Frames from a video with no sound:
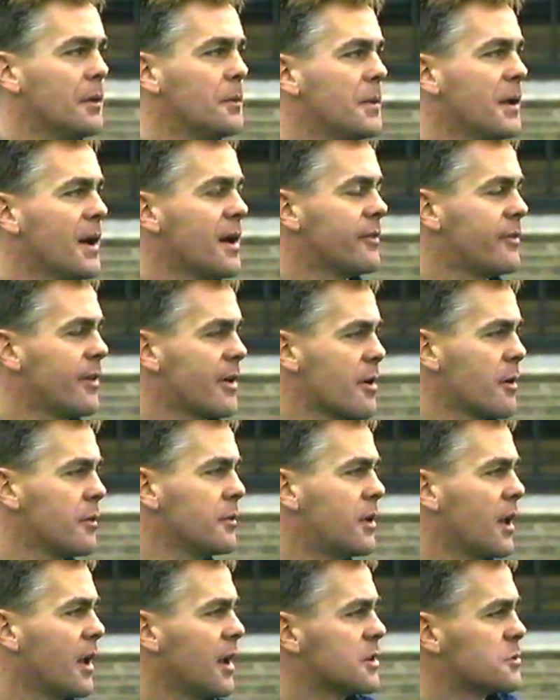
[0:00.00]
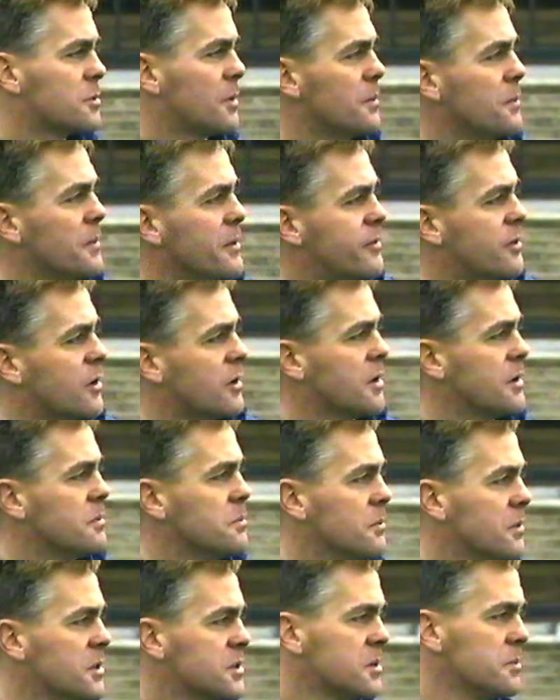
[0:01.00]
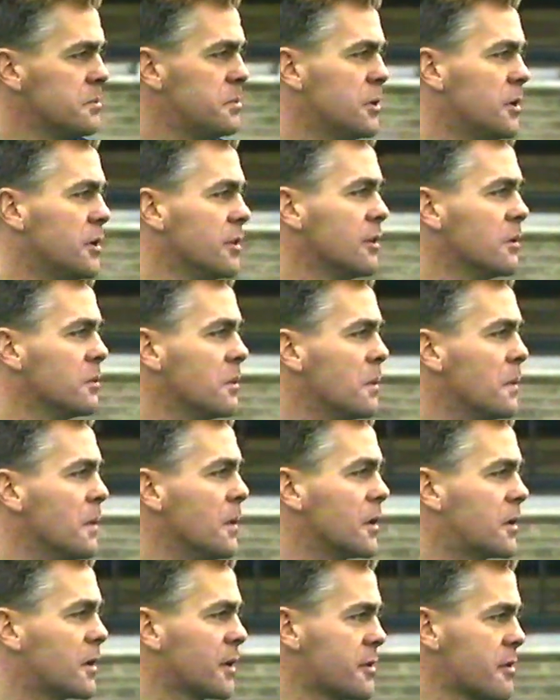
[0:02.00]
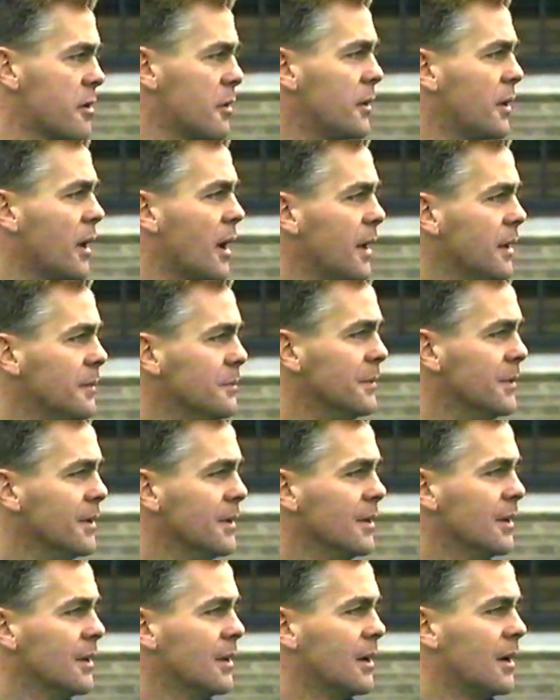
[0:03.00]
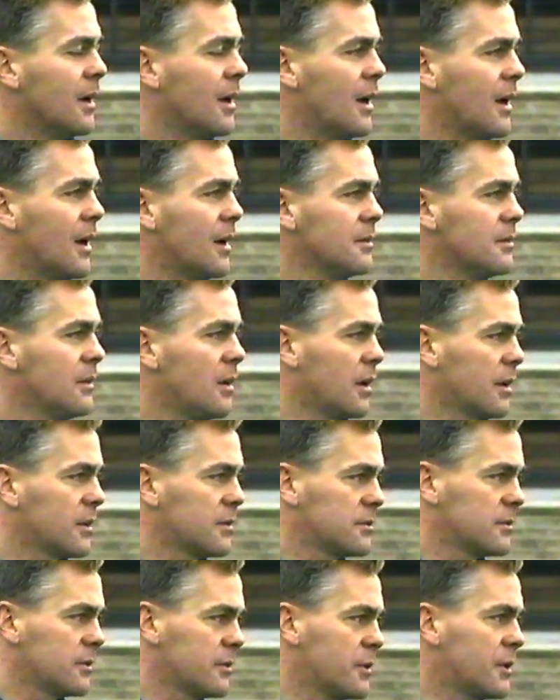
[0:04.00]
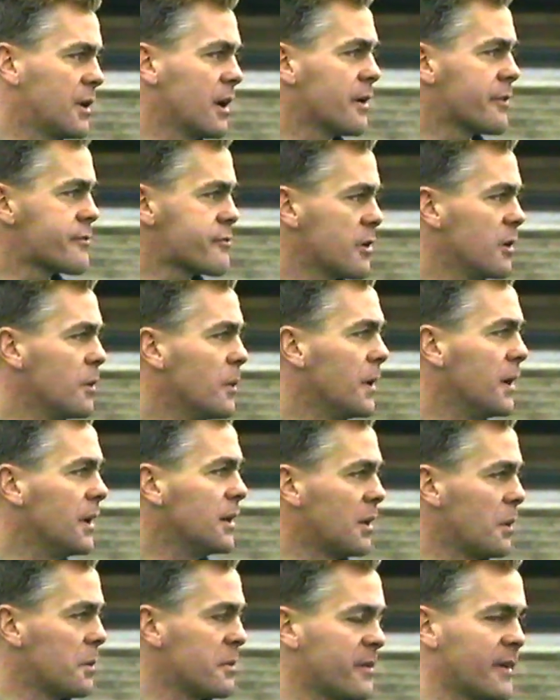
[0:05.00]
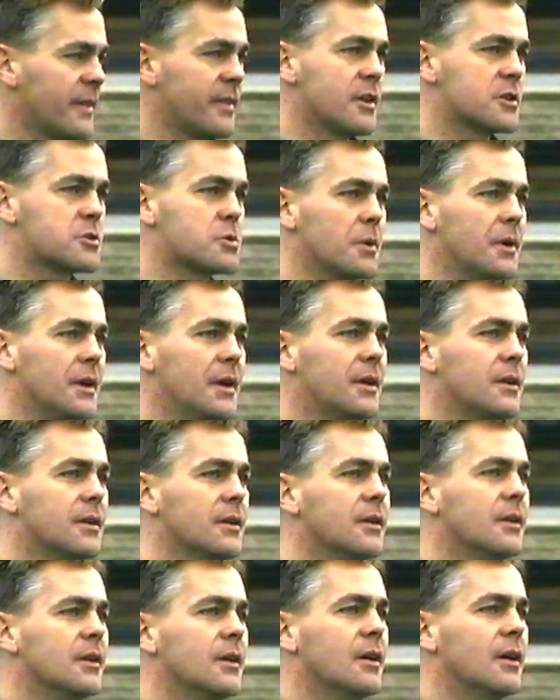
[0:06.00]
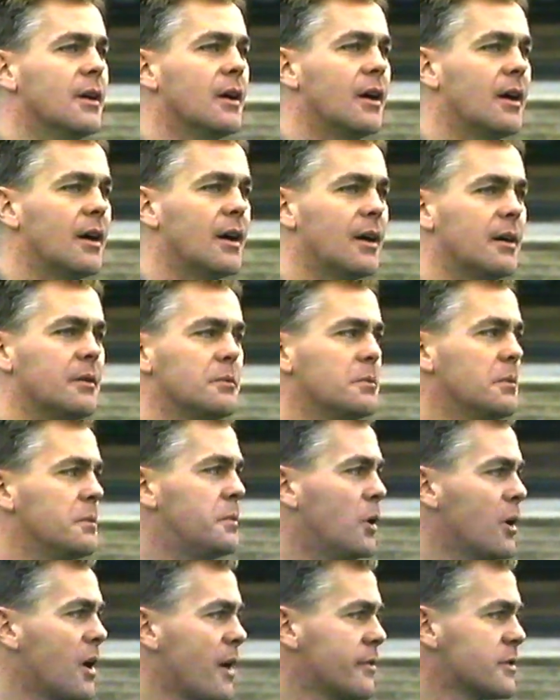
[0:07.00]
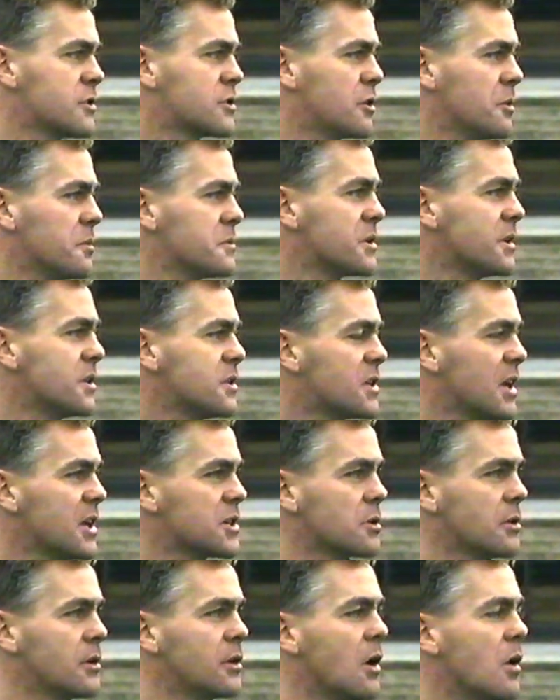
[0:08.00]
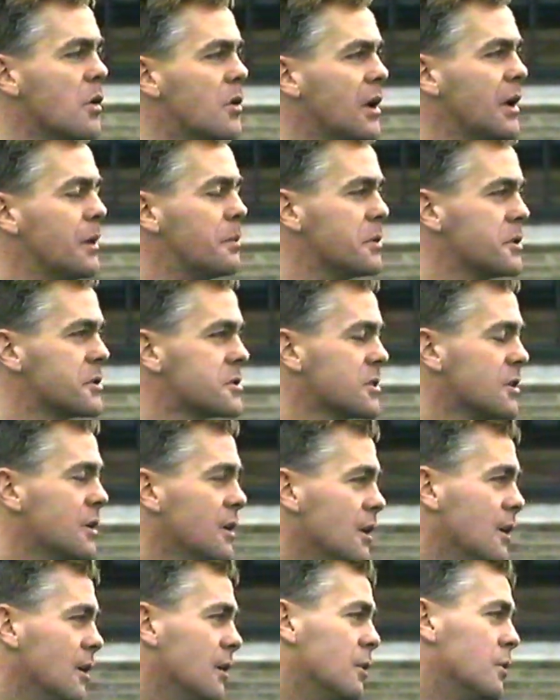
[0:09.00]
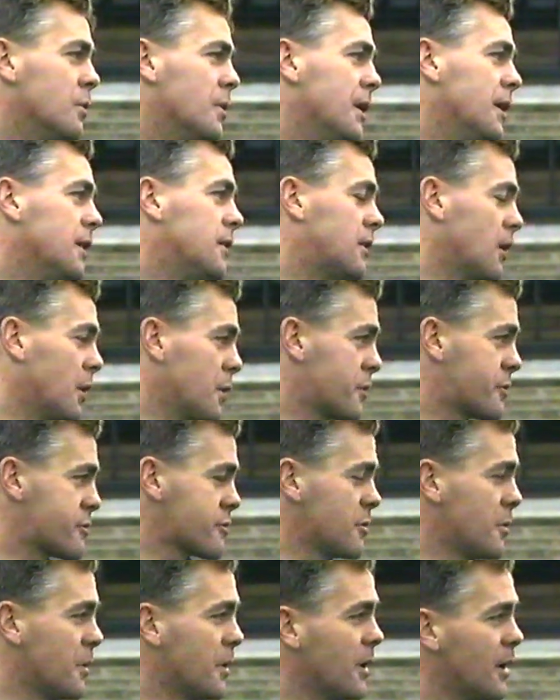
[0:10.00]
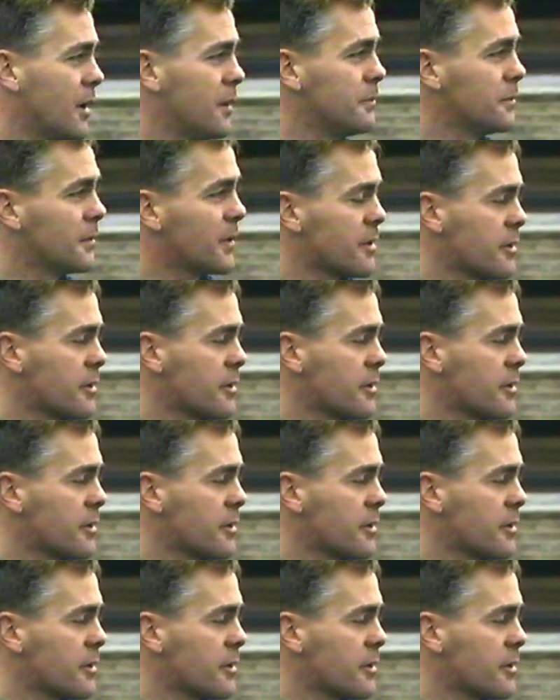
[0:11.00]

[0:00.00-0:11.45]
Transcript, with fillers: we have our own days when we've got. It's important that we work on our own game. Uh, like, forget a free week like we've had this week. Um, Paul Evans comes in, takes all the goalkeepers. We go through um, our